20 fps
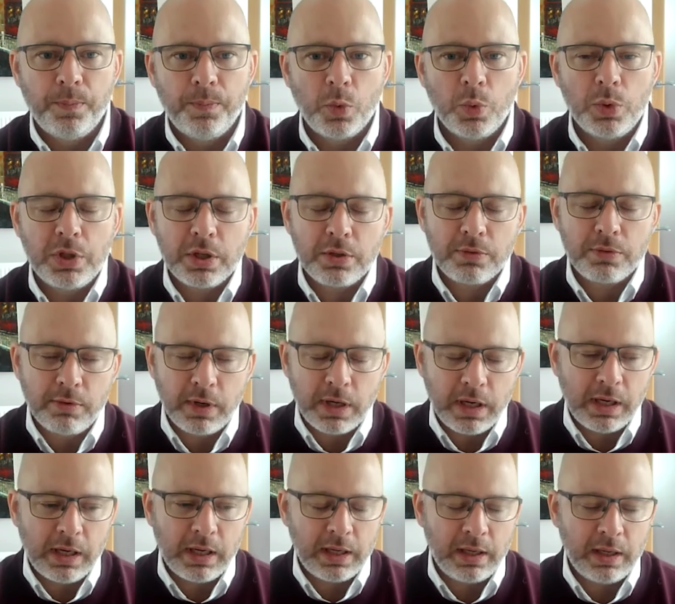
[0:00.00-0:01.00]
which is
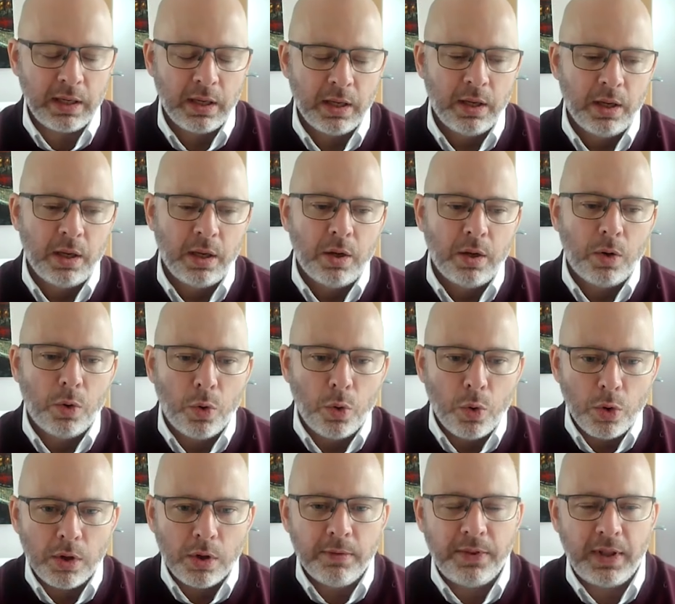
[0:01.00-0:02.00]
really
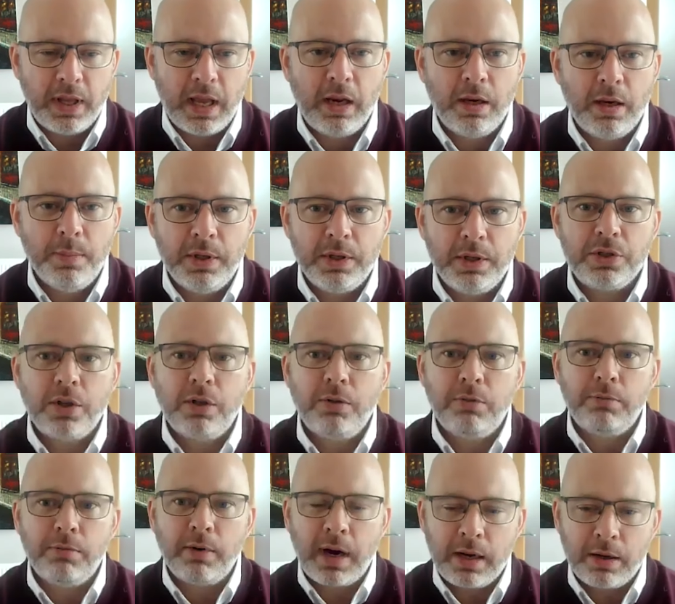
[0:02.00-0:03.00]
all of the elements
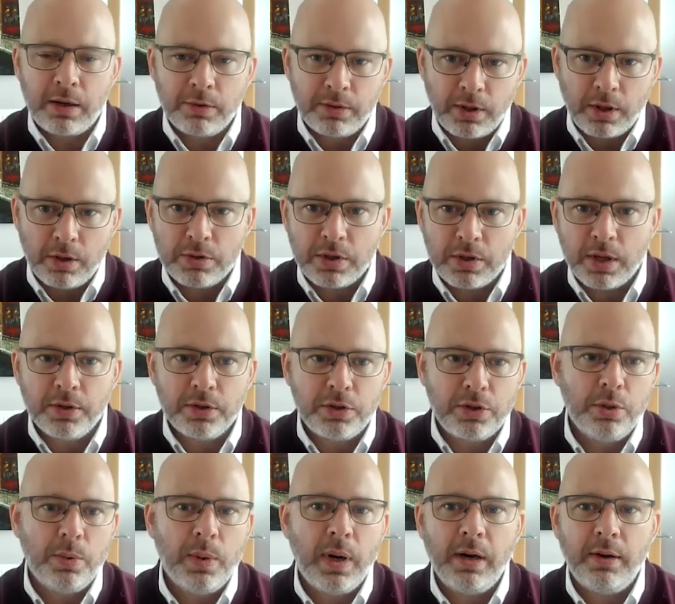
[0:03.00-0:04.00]
around those other
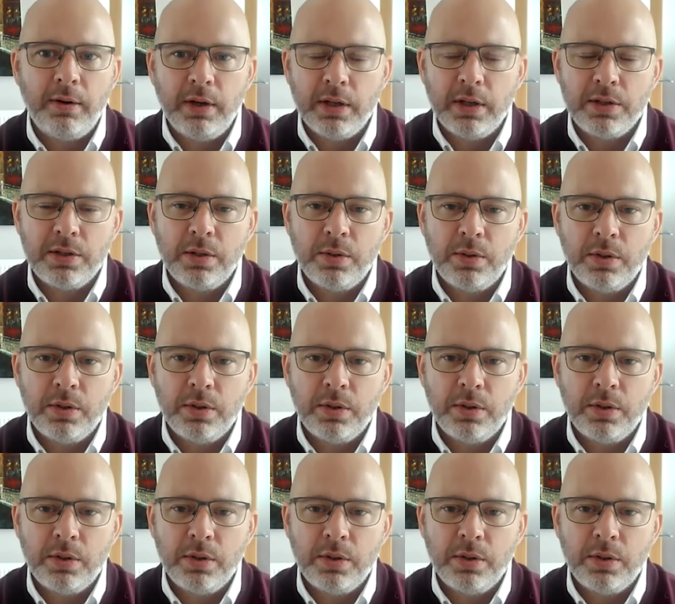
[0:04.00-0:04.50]
two areas.